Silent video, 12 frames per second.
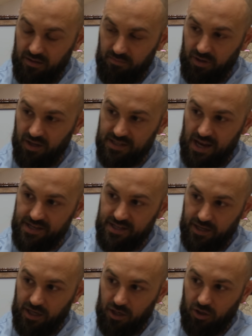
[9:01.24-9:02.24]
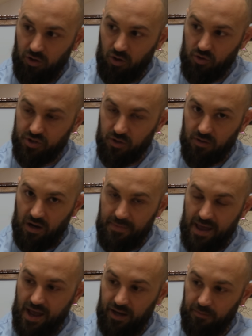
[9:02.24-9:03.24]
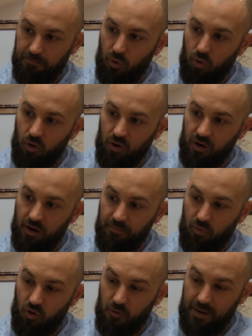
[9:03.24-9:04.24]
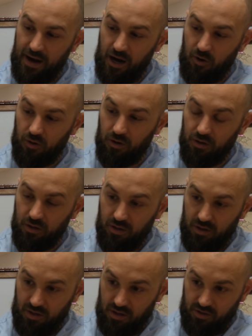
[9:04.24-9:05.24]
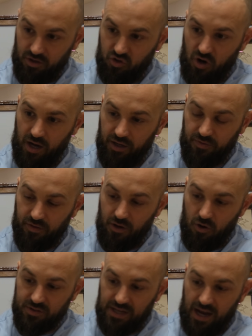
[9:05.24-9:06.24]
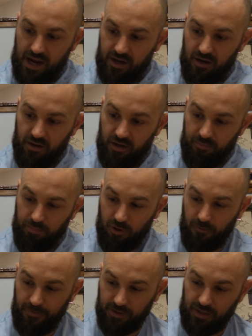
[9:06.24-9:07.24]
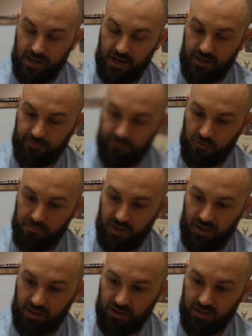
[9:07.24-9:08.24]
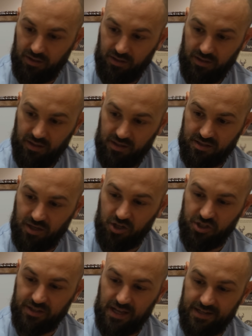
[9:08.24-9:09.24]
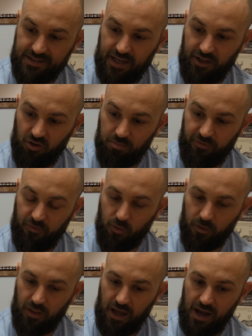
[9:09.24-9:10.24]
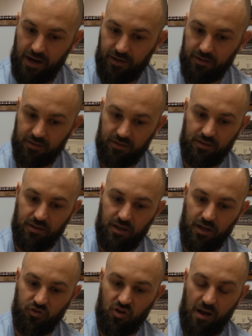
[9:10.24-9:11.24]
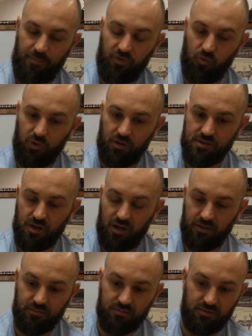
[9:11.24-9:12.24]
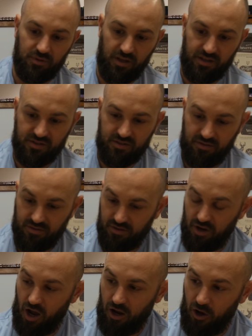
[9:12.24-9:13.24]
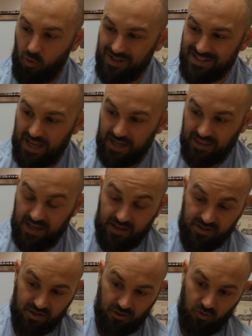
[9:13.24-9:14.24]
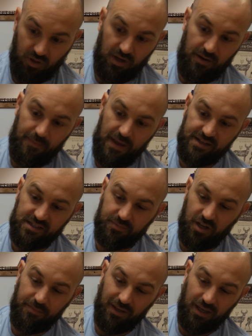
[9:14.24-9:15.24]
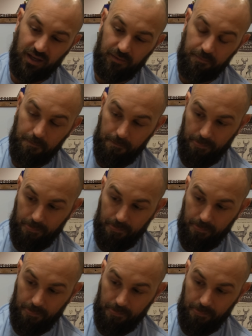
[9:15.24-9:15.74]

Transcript: because as I get closer, I'm adding more and more power to try to get the nose higher. And a perfect landing for me is touching that tail before the line and dropping the wheels on. It's not always like that. So as I'm coming in,